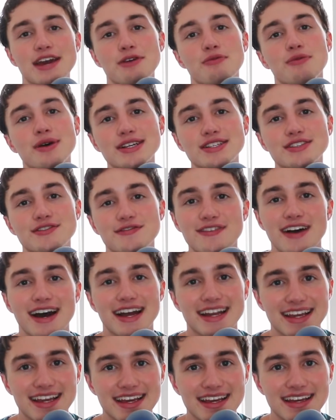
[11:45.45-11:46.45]
it was
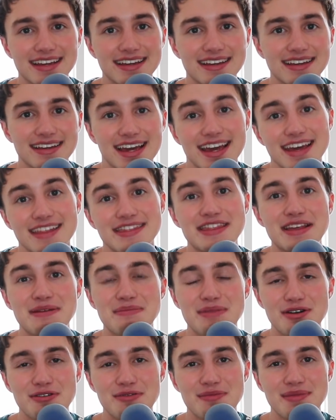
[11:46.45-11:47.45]
funny in the
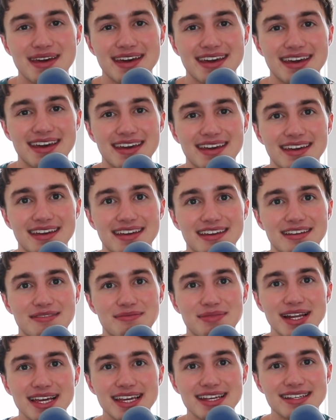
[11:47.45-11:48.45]
moment.
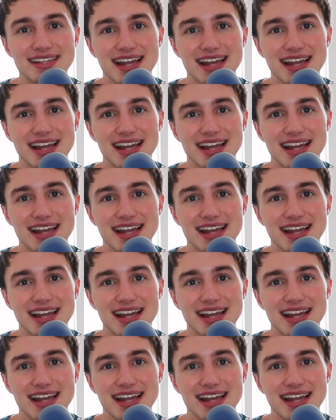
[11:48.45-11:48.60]
Please